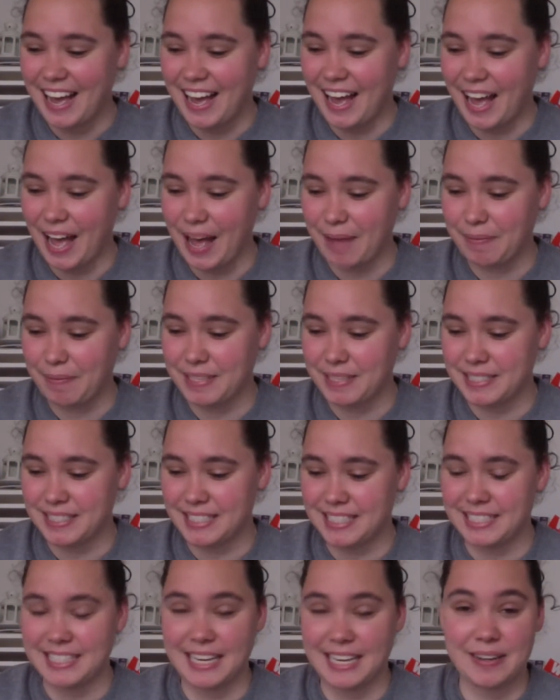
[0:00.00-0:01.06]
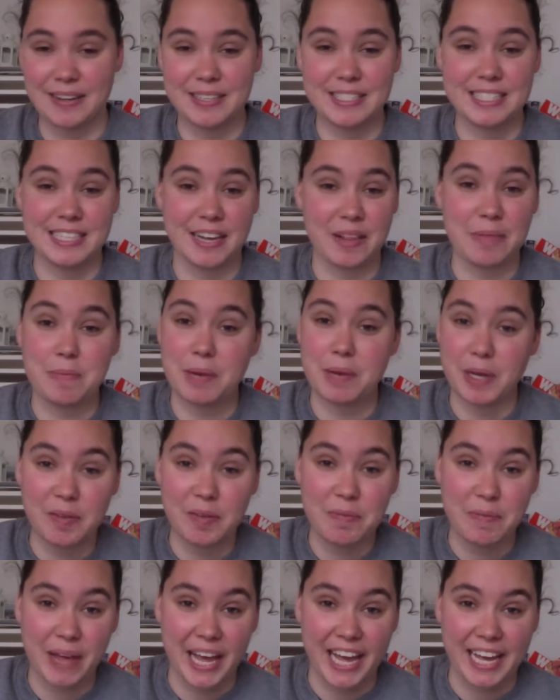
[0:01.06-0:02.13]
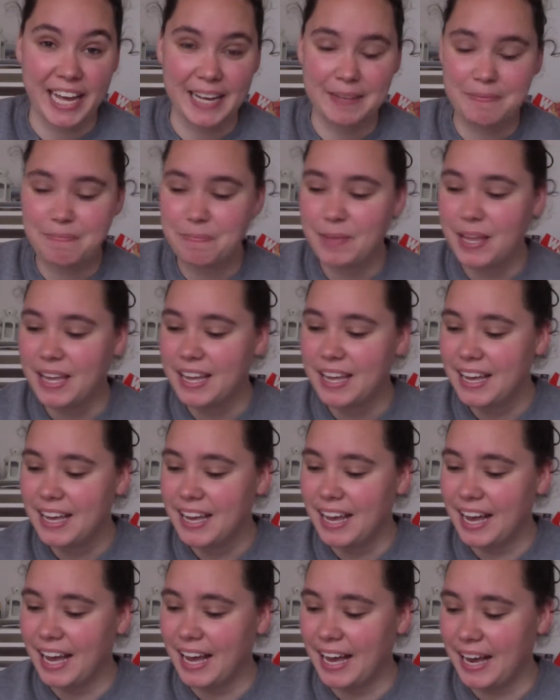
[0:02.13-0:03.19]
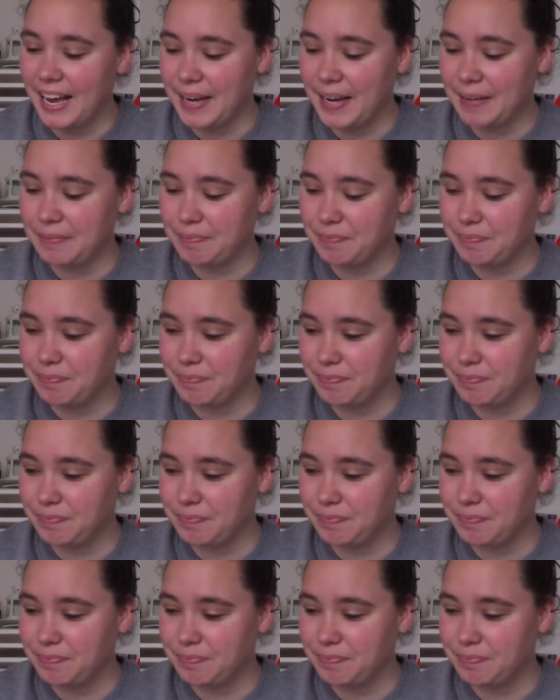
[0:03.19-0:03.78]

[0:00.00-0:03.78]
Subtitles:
because it's now the middle of May, and